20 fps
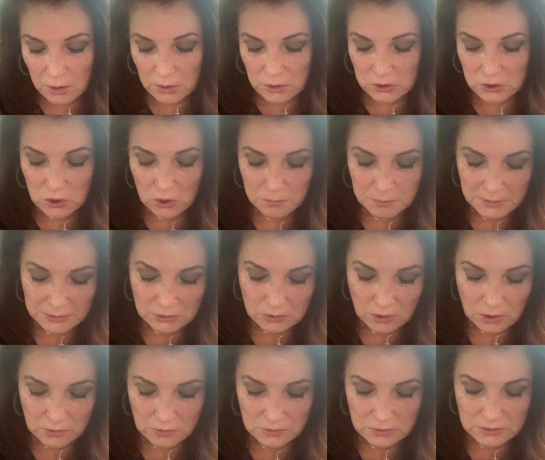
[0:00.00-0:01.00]
So my
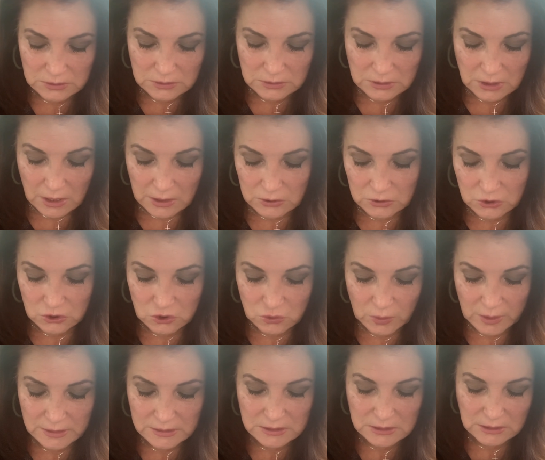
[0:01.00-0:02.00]
daughter's in dire
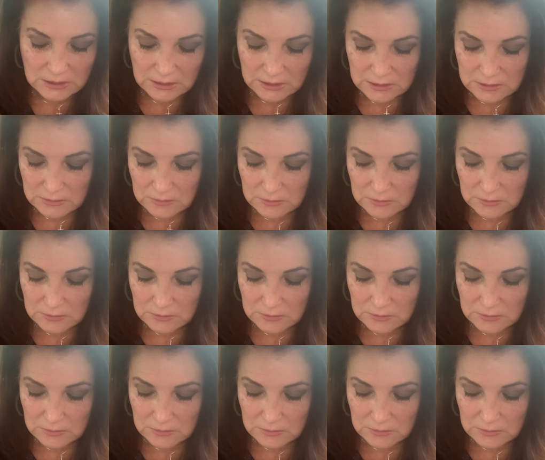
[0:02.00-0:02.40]
straits again,